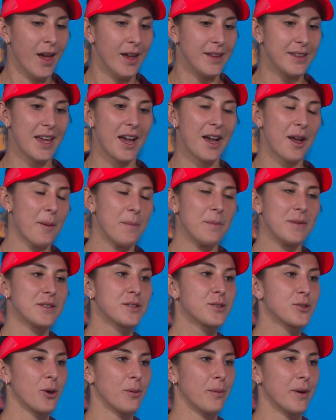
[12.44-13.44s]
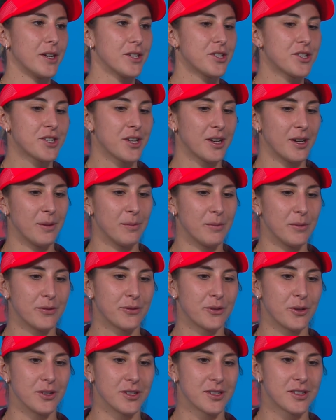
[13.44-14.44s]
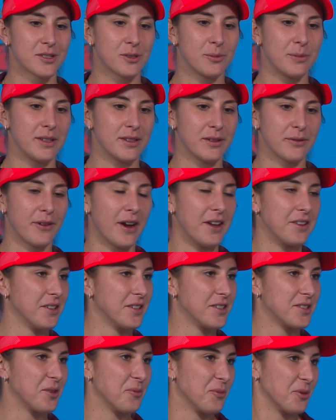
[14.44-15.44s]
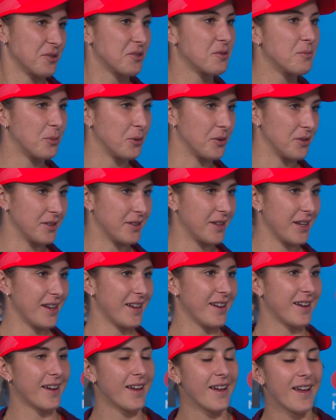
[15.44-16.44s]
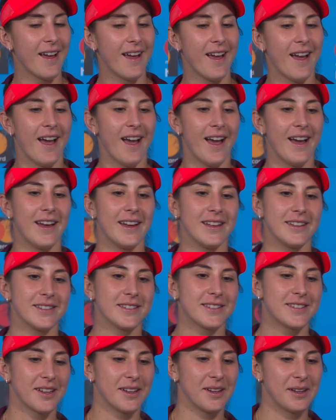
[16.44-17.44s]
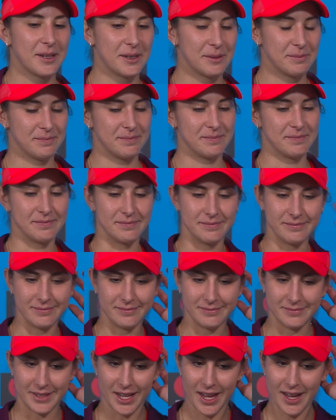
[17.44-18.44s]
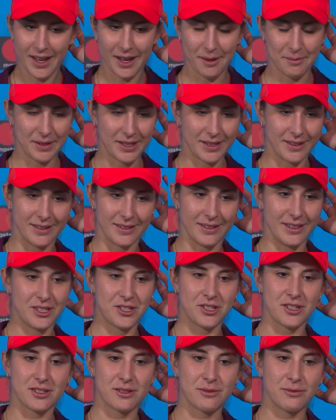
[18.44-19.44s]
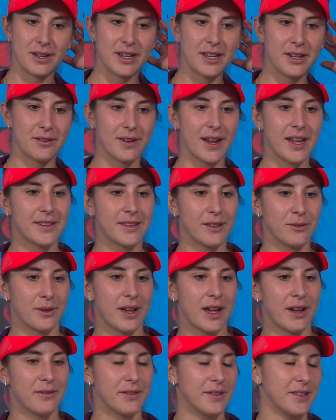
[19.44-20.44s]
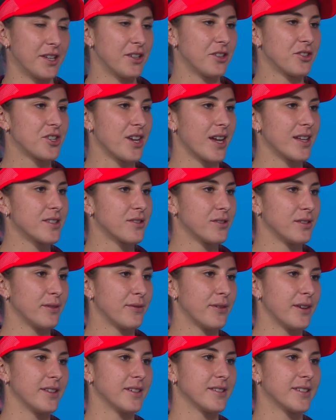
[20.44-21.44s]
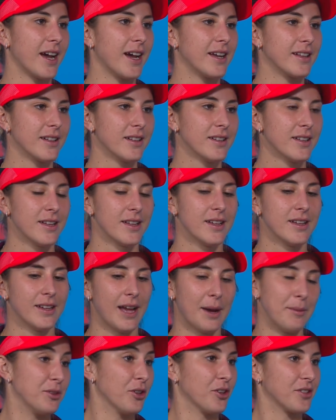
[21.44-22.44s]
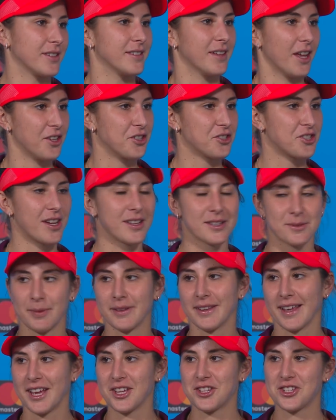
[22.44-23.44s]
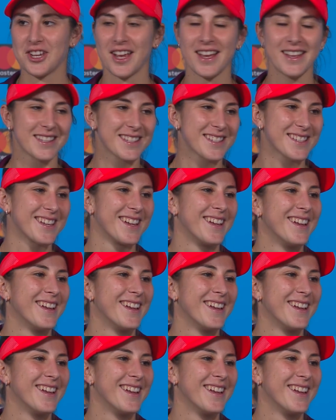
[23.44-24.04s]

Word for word: Yeah, it means so much. Um, of course, to be in the final is the most important thing. And um, yeah, I mean, it's just really great that we have another chance to defend the title. I mean, not another chance, but a chance.